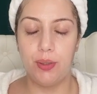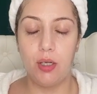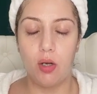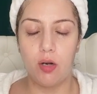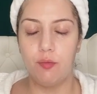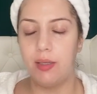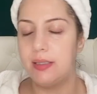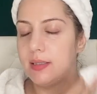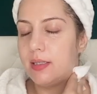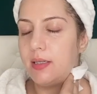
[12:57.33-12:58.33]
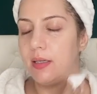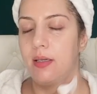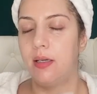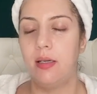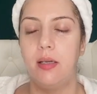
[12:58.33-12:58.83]
Lot of mist,
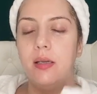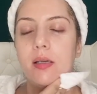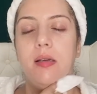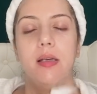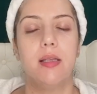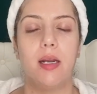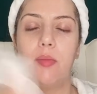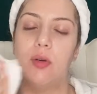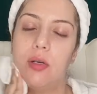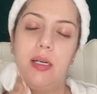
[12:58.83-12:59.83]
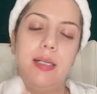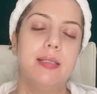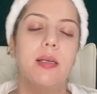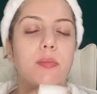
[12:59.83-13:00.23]
and then I'm going to clean some